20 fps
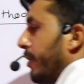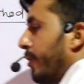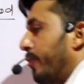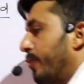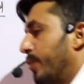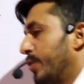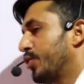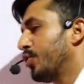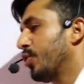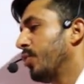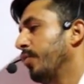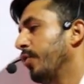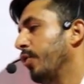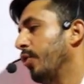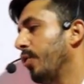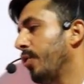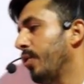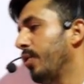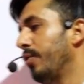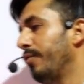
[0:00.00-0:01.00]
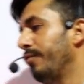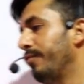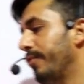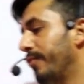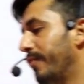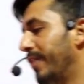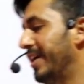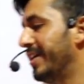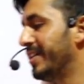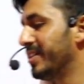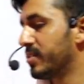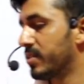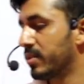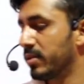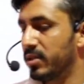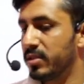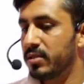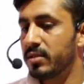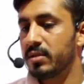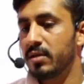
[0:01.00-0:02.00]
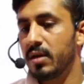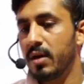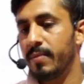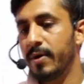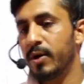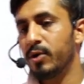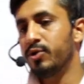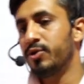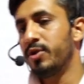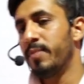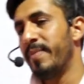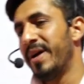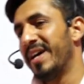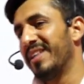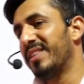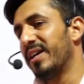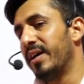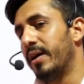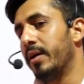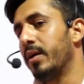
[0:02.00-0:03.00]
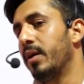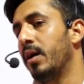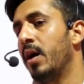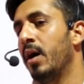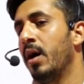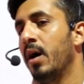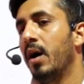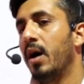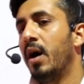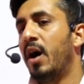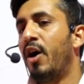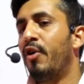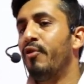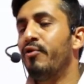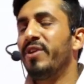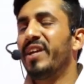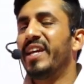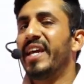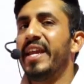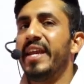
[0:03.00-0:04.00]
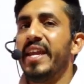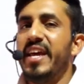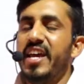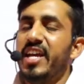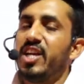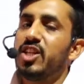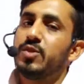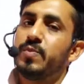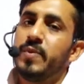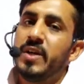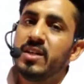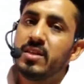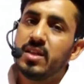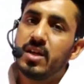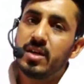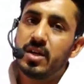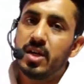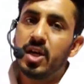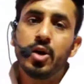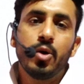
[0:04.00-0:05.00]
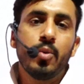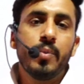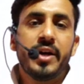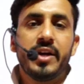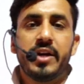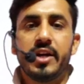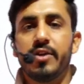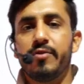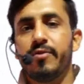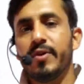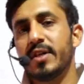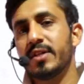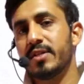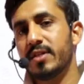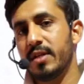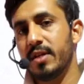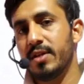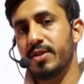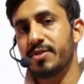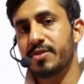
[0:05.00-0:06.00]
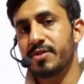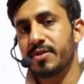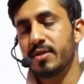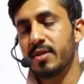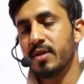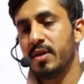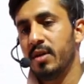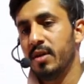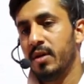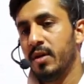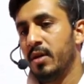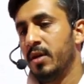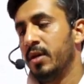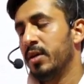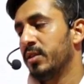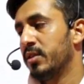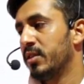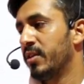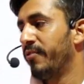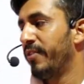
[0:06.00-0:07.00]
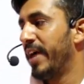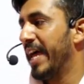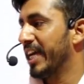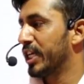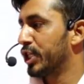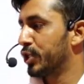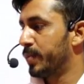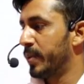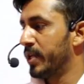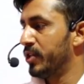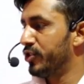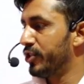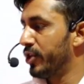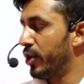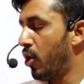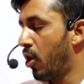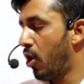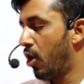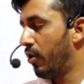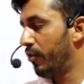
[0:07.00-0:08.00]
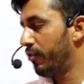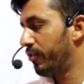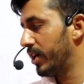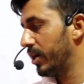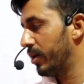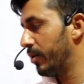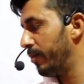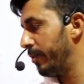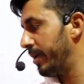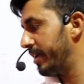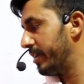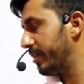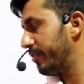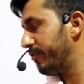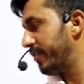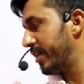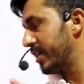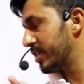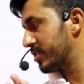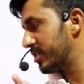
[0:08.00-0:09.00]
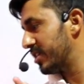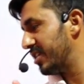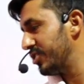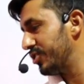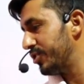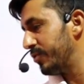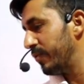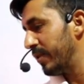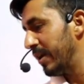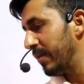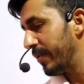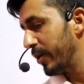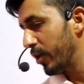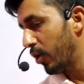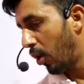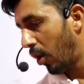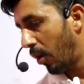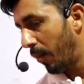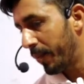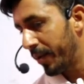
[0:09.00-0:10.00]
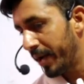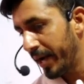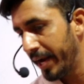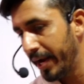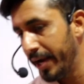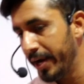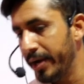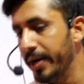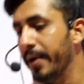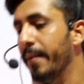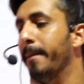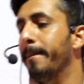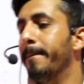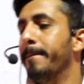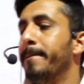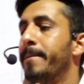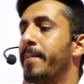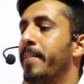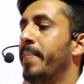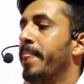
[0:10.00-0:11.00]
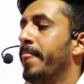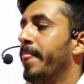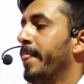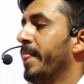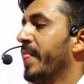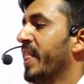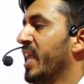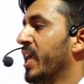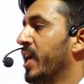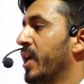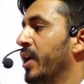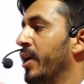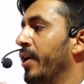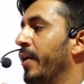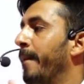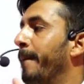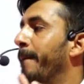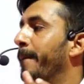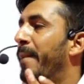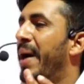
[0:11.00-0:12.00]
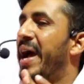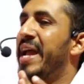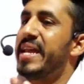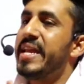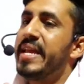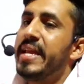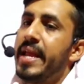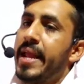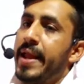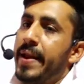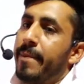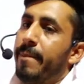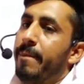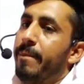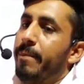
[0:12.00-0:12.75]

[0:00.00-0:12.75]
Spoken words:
First of all, we will discuss about the method how we can expand the trigonometric functions. The expansion of trigonometric functions will be obtained by